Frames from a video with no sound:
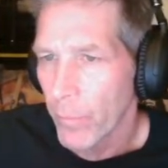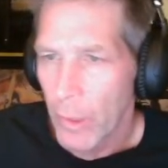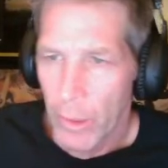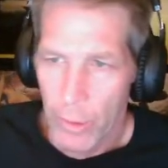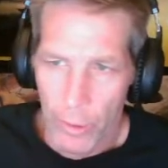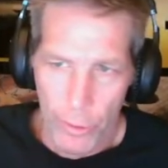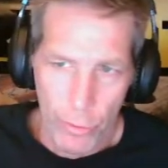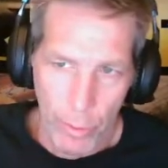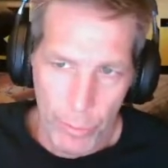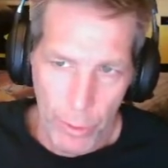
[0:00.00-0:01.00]
in the
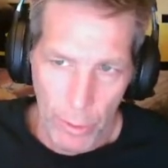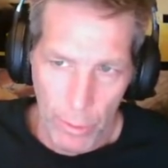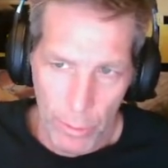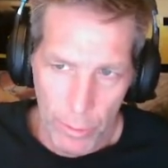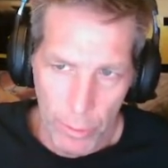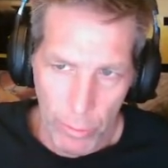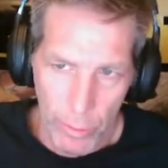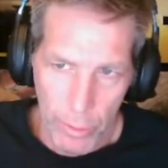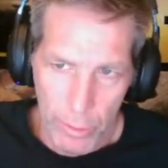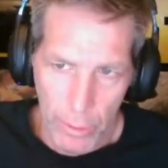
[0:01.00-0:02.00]
description, so it
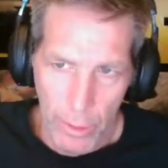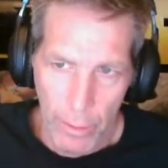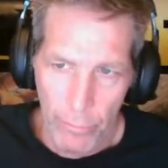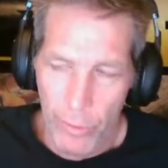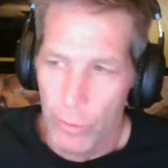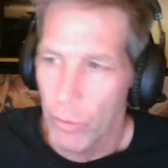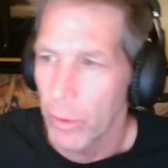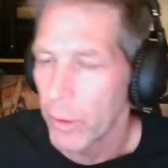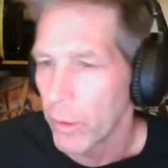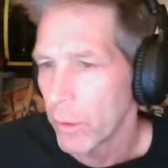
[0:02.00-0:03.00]
doesn't have the
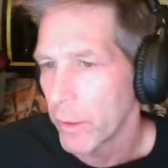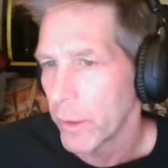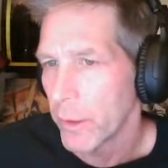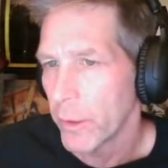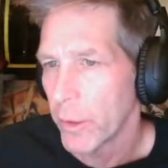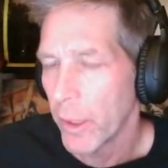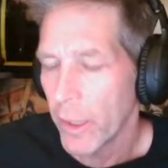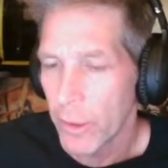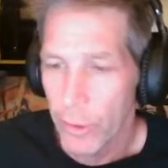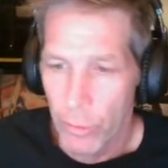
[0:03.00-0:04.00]
URL.
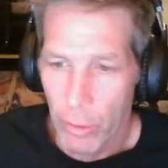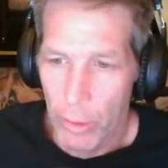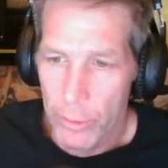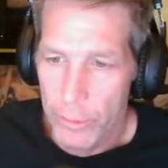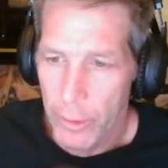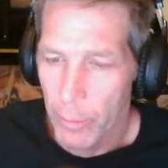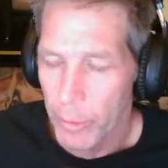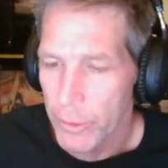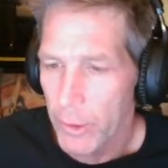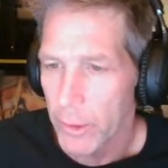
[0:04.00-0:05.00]
The URL is there, but
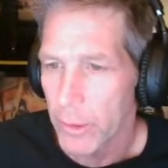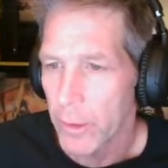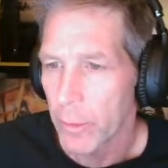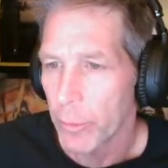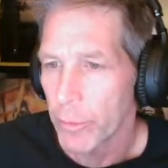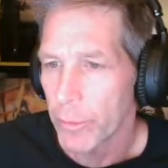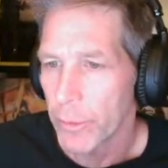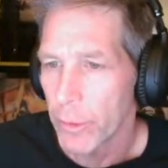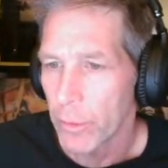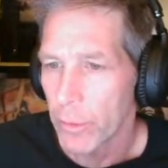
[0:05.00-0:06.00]
it's not clickable.
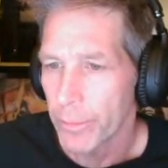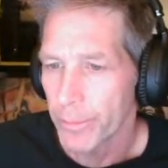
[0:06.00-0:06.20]
So,